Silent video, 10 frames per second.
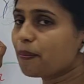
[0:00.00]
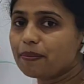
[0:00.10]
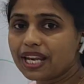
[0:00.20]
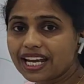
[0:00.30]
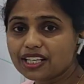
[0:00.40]

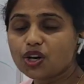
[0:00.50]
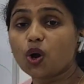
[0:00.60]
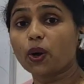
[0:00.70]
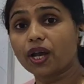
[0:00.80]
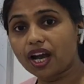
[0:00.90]
blood
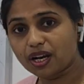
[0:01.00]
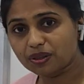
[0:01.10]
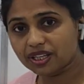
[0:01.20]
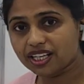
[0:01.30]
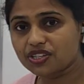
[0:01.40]

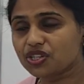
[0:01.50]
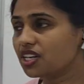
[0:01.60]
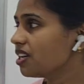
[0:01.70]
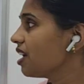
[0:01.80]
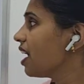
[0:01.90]
coagulation,